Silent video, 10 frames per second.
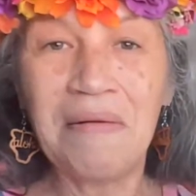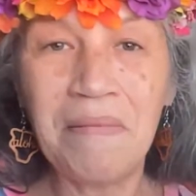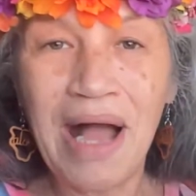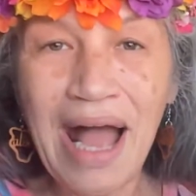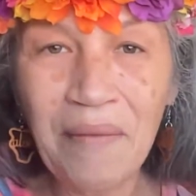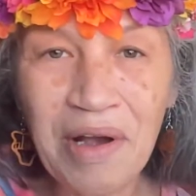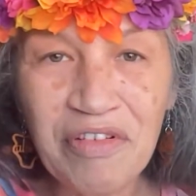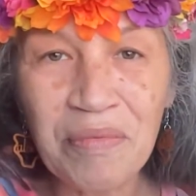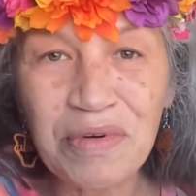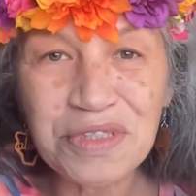
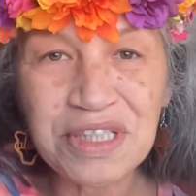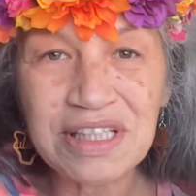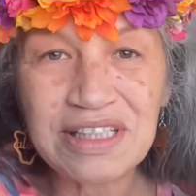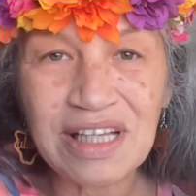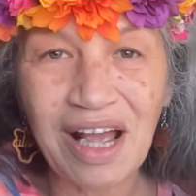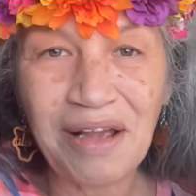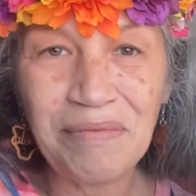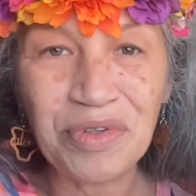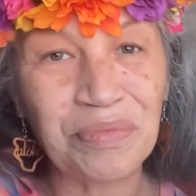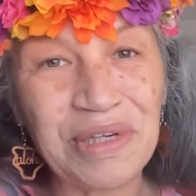However, most of the
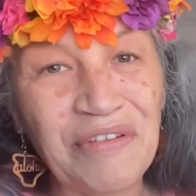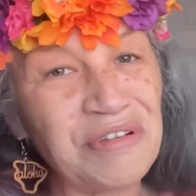time you'll be able